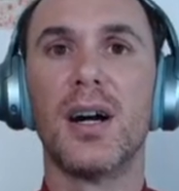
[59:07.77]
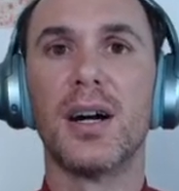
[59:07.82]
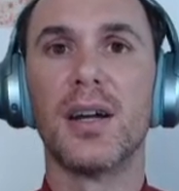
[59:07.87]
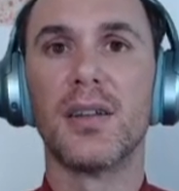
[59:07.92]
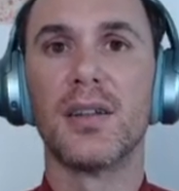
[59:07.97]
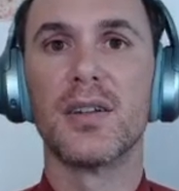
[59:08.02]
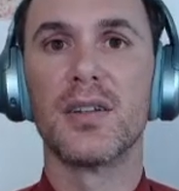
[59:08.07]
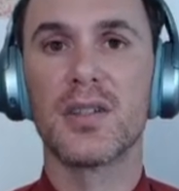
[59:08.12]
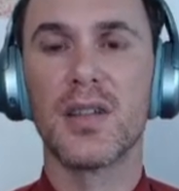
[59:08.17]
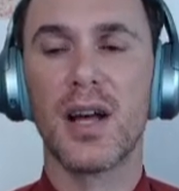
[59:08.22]

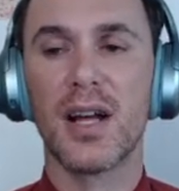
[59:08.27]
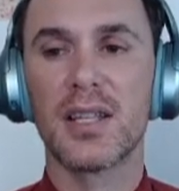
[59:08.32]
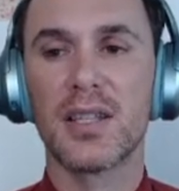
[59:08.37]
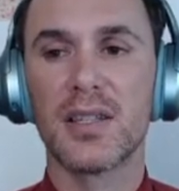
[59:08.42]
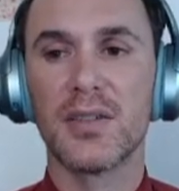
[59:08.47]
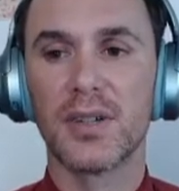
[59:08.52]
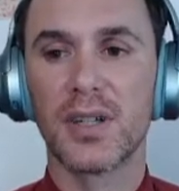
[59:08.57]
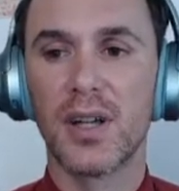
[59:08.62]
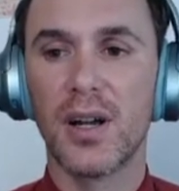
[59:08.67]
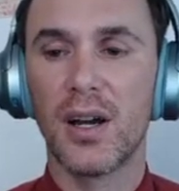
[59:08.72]
There's lots
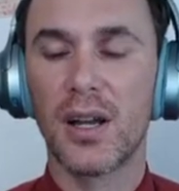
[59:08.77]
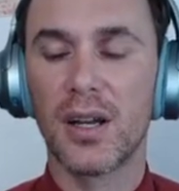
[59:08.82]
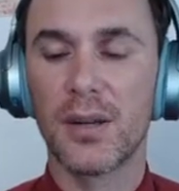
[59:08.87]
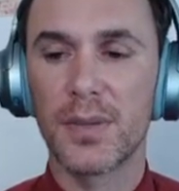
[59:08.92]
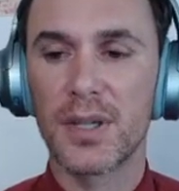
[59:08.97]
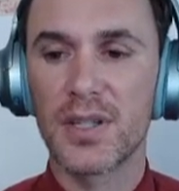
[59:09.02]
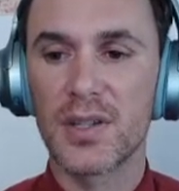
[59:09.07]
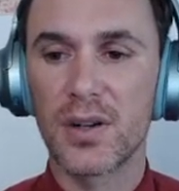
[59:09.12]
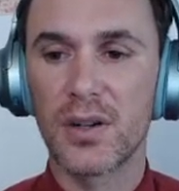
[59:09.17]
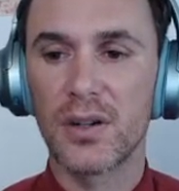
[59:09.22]
of
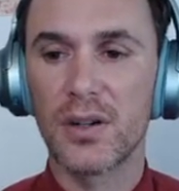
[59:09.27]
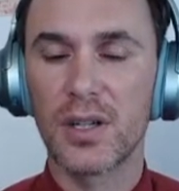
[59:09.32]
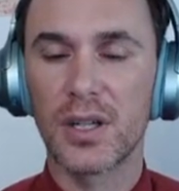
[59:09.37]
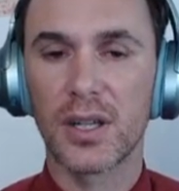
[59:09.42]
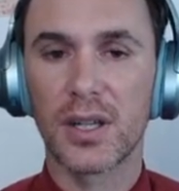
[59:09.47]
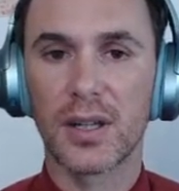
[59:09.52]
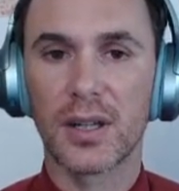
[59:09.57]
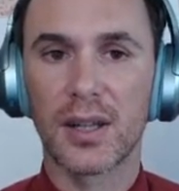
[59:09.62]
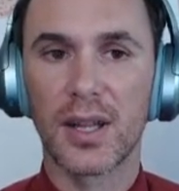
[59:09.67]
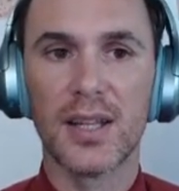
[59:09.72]
economies
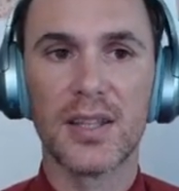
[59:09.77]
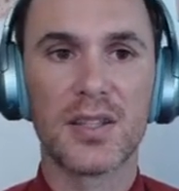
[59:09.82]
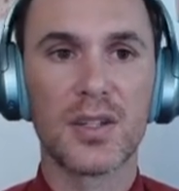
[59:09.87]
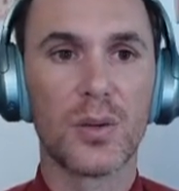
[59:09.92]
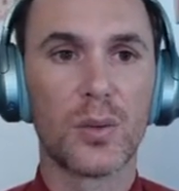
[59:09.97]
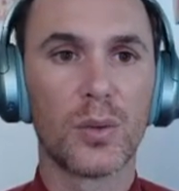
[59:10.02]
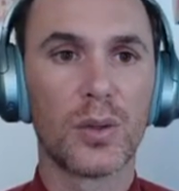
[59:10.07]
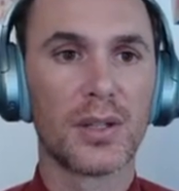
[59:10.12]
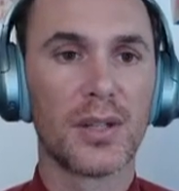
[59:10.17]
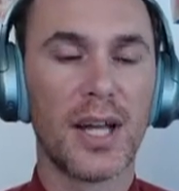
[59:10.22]
hurting, and so
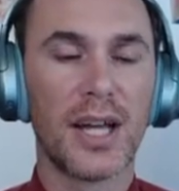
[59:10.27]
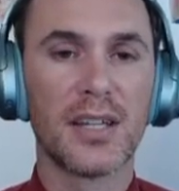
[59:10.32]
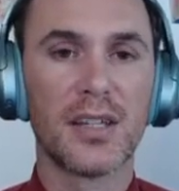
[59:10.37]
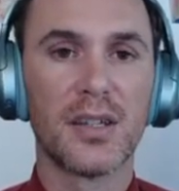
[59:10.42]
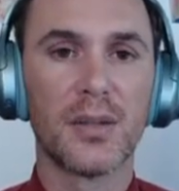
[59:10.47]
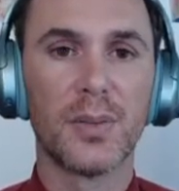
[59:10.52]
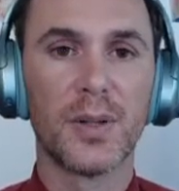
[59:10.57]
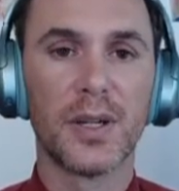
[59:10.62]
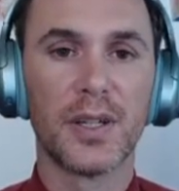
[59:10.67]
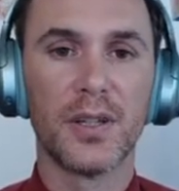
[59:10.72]
we're glad to
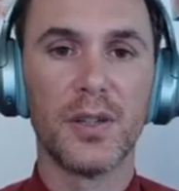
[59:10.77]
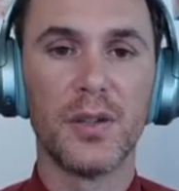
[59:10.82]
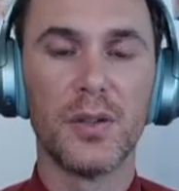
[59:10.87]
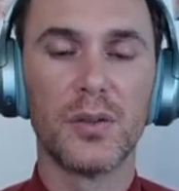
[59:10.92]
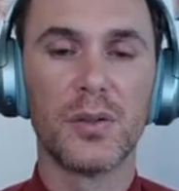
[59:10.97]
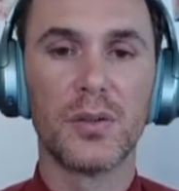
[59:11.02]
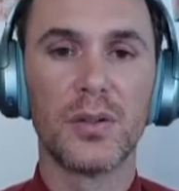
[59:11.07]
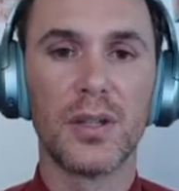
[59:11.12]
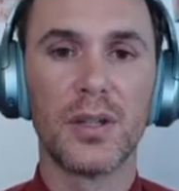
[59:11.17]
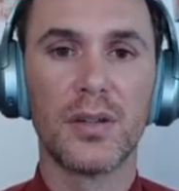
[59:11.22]
bring
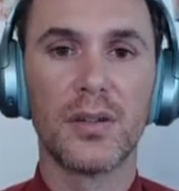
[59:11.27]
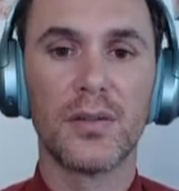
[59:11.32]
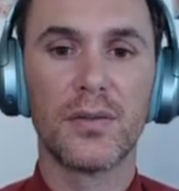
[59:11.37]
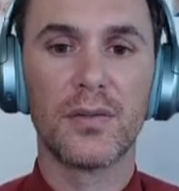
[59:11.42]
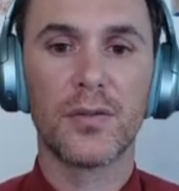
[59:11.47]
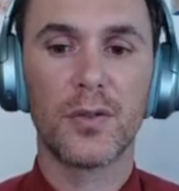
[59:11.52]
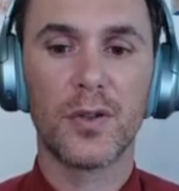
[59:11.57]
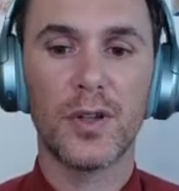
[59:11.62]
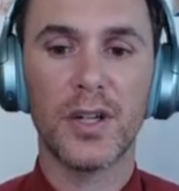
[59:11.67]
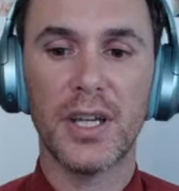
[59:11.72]
you
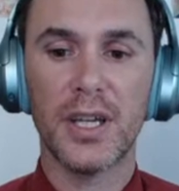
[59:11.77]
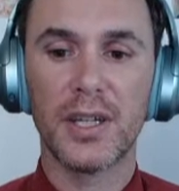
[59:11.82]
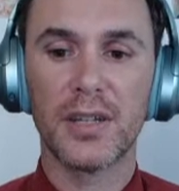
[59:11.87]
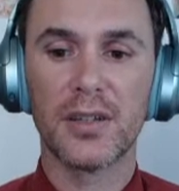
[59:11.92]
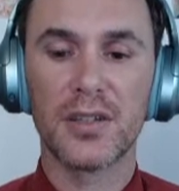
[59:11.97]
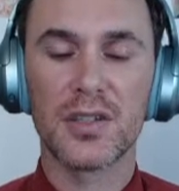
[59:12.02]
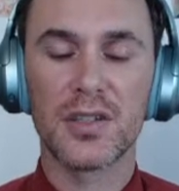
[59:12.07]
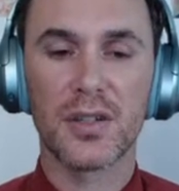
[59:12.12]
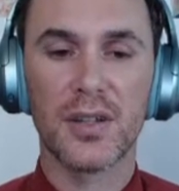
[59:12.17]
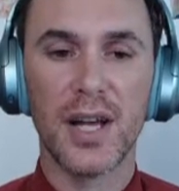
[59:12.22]
free
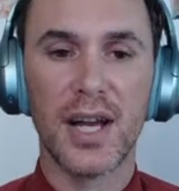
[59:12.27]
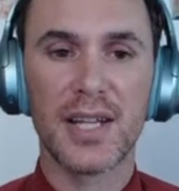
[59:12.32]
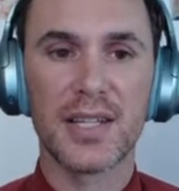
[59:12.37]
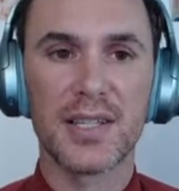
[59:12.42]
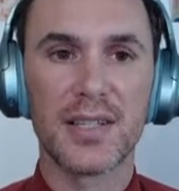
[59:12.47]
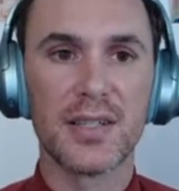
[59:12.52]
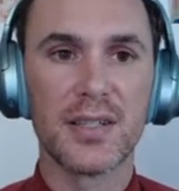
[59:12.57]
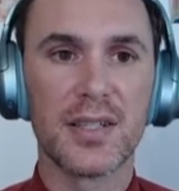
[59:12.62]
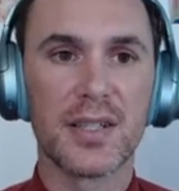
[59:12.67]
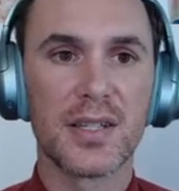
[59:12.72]
English
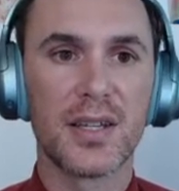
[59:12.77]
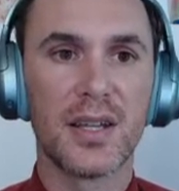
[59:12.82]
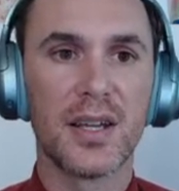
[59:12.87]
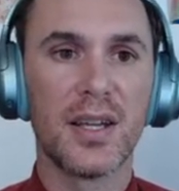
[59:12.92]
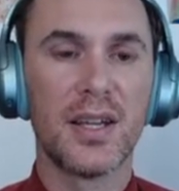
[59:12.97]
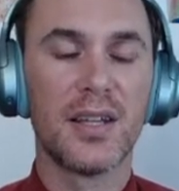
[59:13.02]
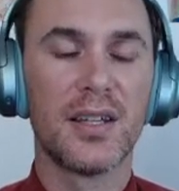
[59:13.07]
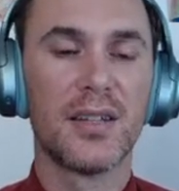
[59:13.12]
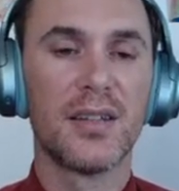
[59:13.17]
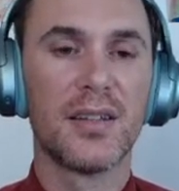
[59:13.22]
classes
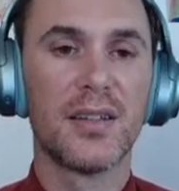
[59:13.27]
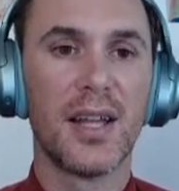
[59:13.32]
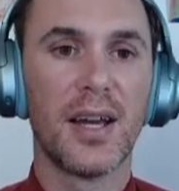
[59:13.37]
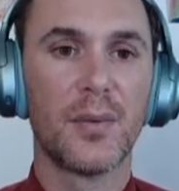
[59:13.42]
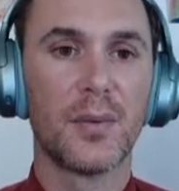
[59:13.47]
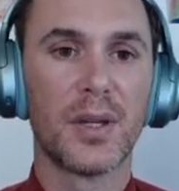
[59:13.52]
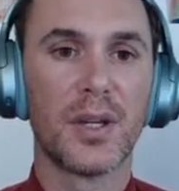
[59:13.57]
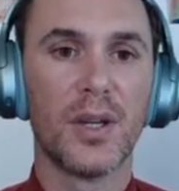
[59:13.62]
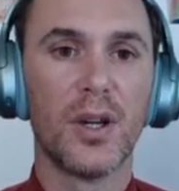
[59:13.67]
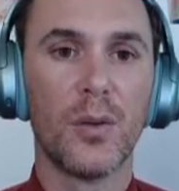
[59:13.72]
that
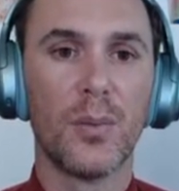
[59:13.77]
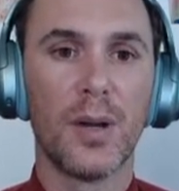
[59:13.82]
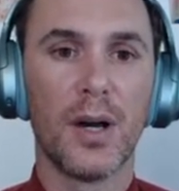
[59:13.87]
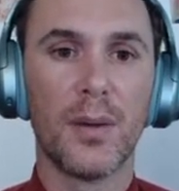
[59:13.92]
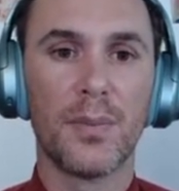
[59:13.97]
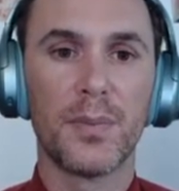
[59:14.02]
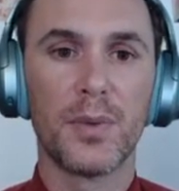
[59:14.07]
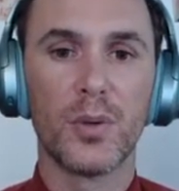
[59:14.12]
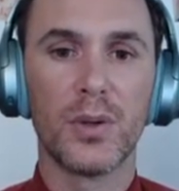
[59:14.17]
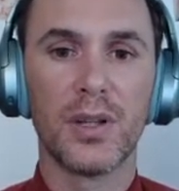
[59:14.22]
we hope
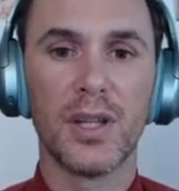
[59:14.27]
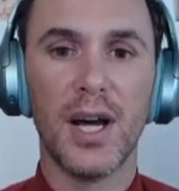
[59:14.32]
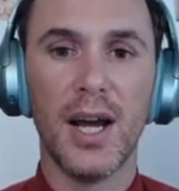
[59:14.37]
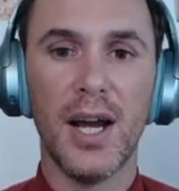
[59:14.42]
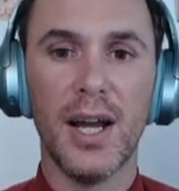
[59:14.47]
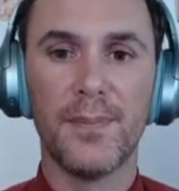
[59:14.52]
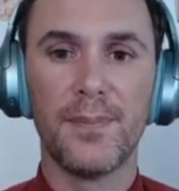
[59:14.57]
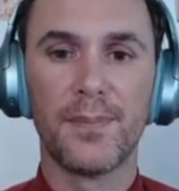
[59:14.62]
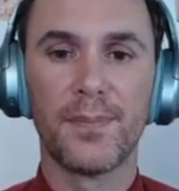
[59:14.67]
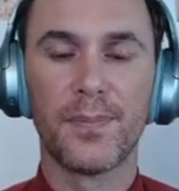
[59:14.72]
help you a lot,